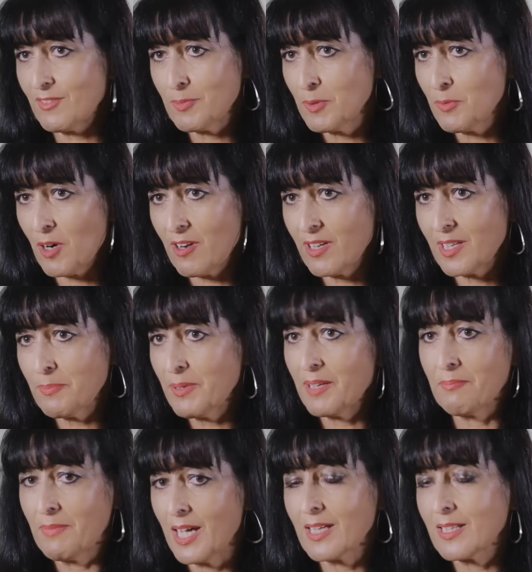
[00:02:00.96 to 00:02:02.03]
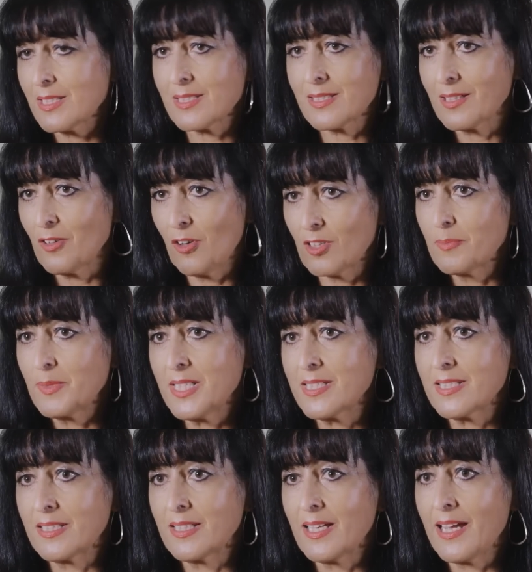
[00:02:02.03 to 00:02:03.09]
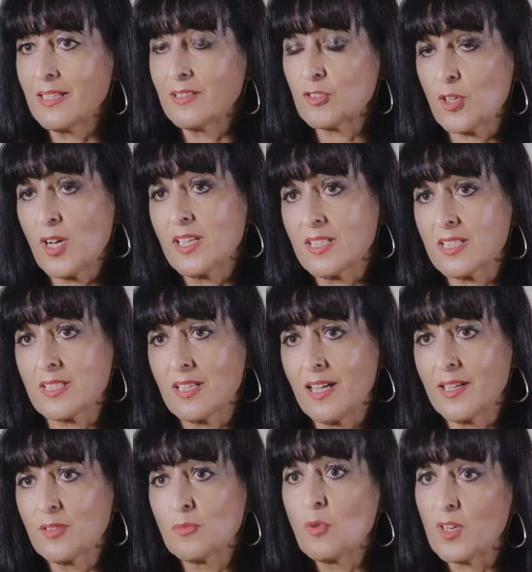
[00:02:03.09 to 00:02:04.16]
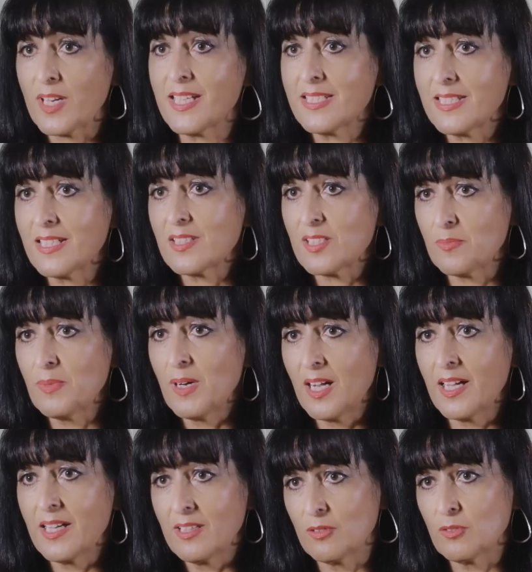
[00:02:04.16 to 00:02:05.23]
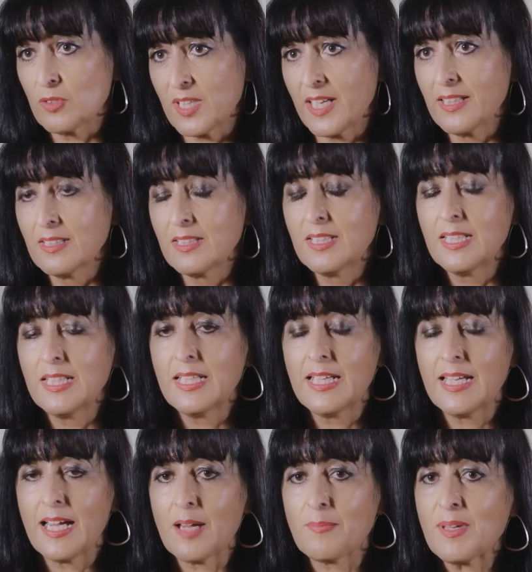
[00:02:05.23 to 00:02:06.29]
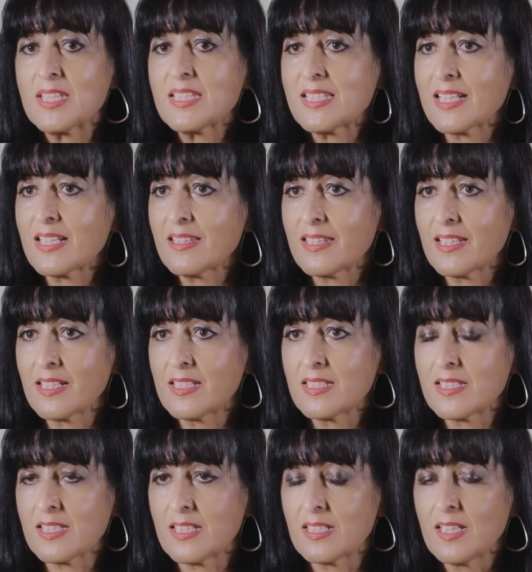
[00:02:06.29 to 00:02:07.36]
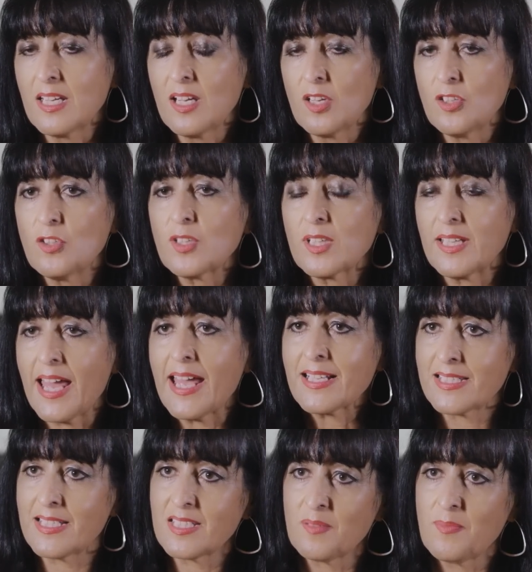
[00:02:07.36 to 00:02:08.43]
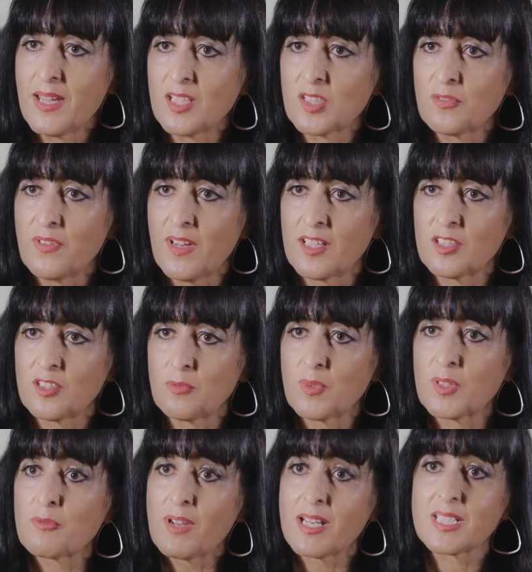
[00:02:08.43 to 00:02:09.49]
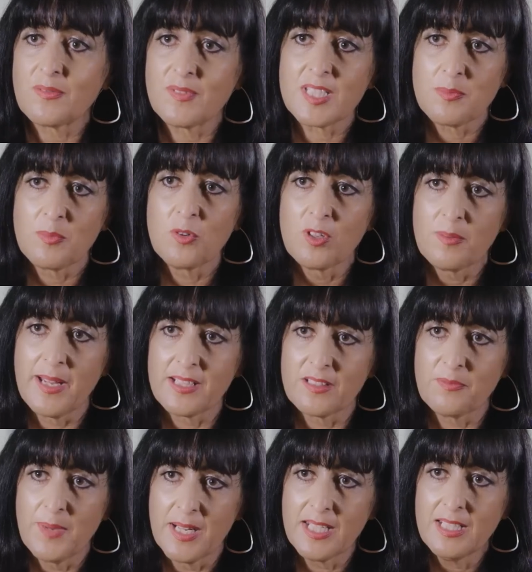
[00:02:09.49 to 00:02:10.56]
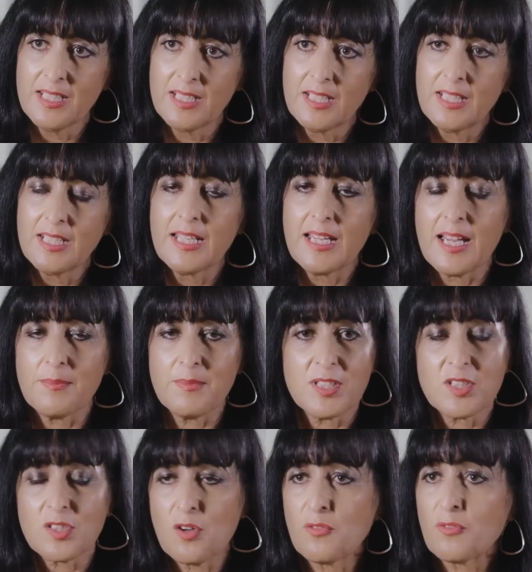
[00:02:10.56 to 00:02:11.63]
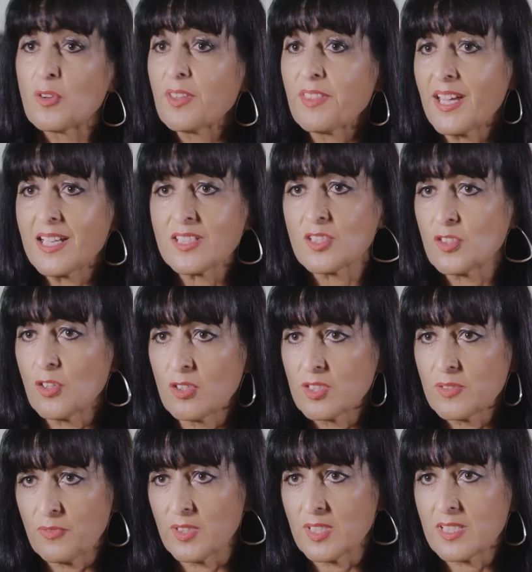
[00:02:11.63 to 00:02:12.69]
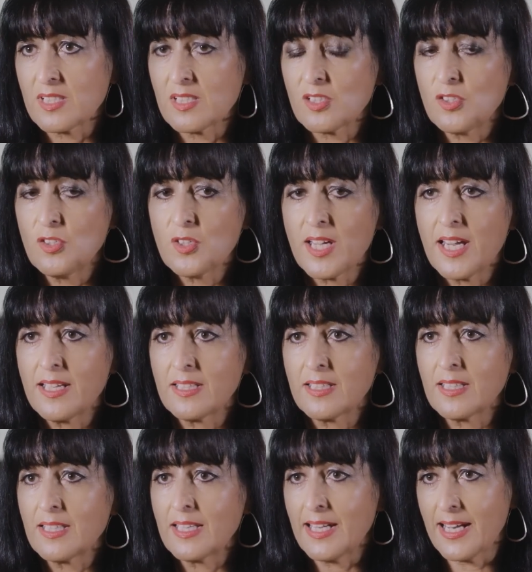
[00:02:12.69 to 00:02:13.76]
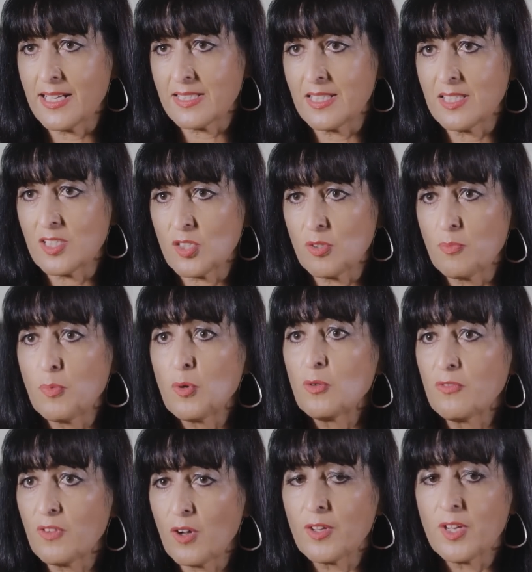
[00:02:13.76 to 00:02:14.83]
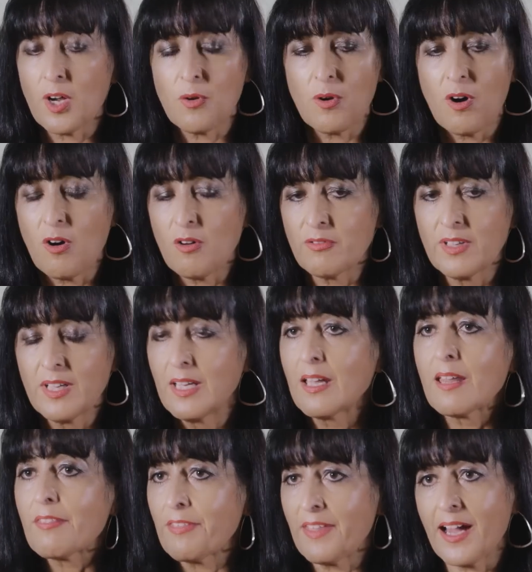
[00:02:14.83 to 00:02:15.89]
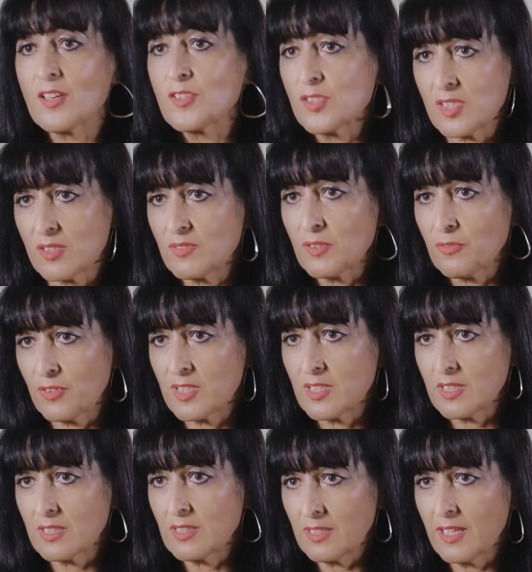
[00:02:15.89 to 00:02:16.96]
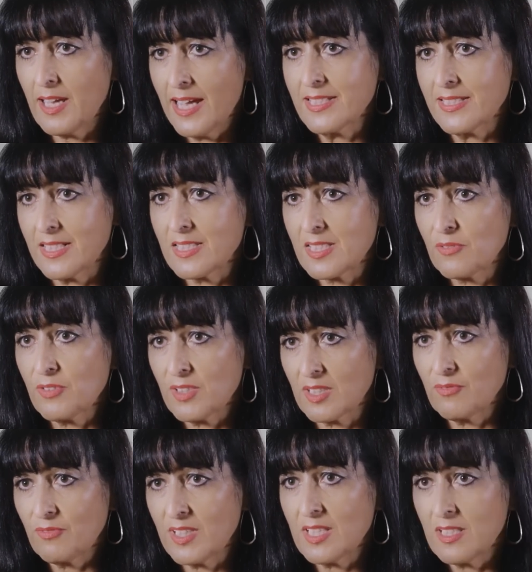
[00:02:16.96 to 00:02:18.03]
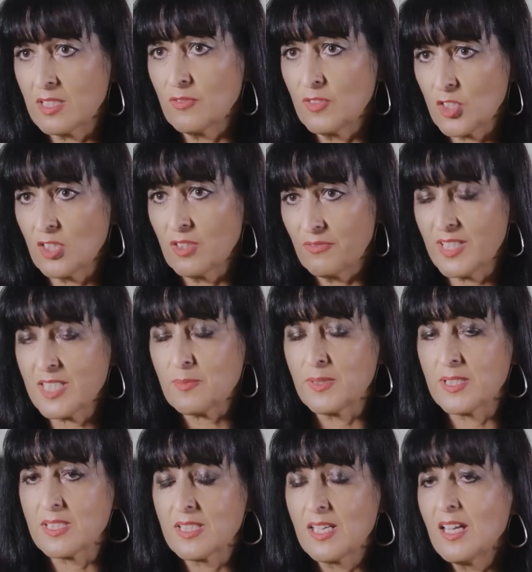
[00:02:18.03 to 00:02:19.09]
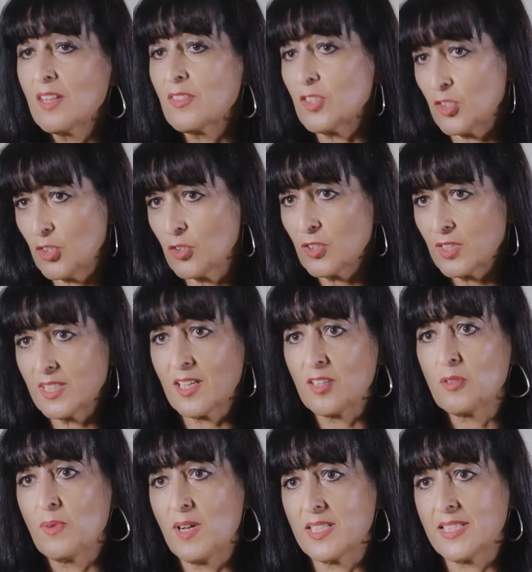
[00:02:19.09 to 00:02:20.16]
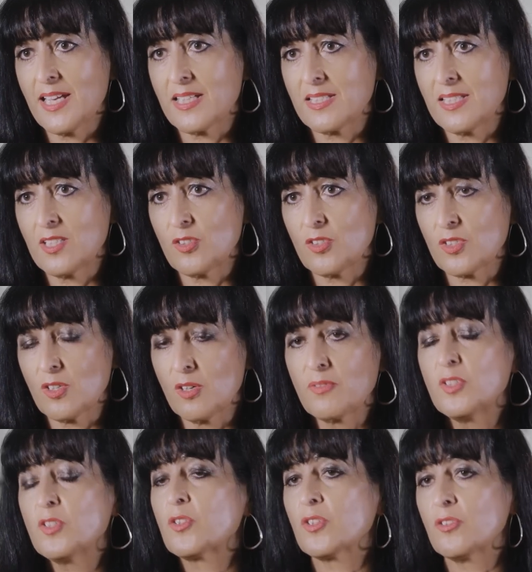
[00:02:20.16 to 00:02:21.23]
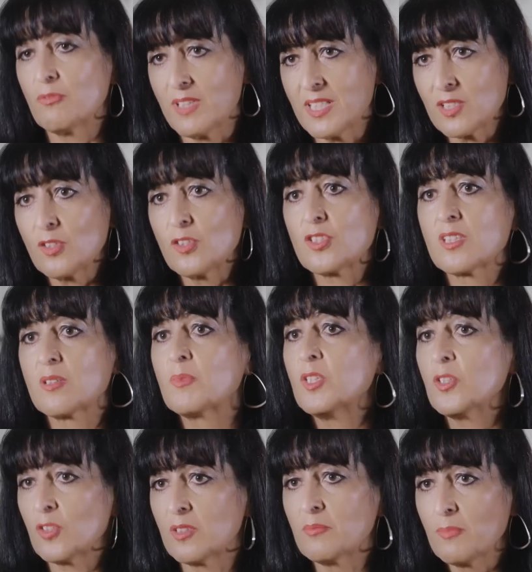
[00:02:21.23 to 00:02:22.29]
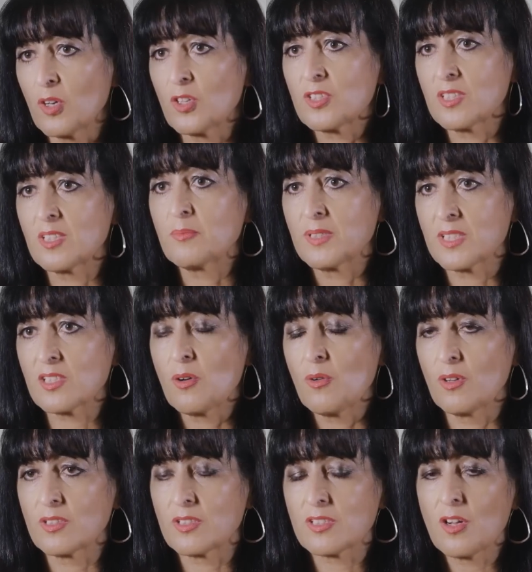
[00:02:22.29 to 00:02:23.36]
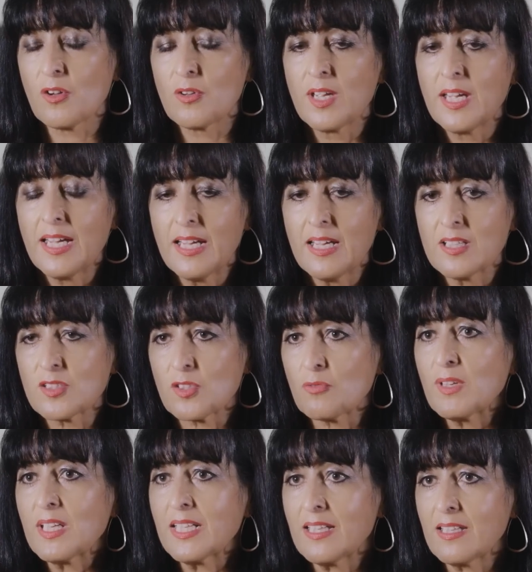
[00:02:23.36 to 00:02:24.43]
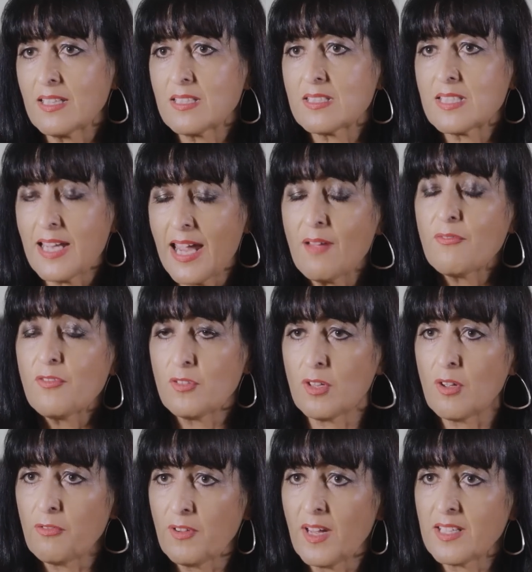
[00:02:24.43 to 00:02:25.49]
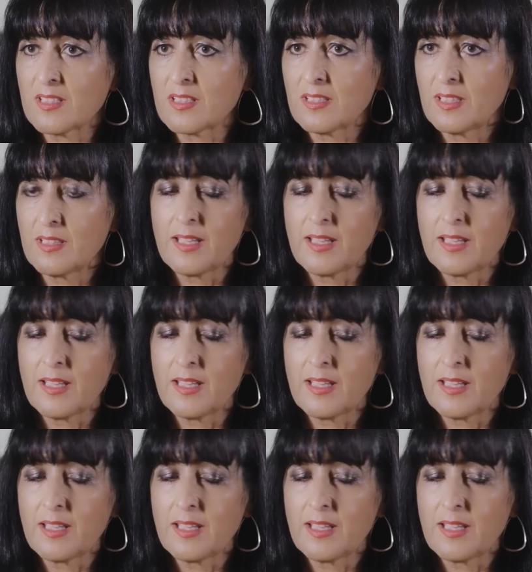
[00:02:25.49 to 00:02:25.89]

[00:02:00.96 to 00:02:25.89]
to be worrying about markets and economies and trying to decide what assets to buy or sell. And the second thing is that you can access a managed fund with a relatively small amount of money. And so for $1,000, for instance, you can get access to a portfolio of thousands of different assets, different individual investments that you couldn't otherwise access yourself, and you couldn't research them and you couldn't monitor them and so on. So really to have a fund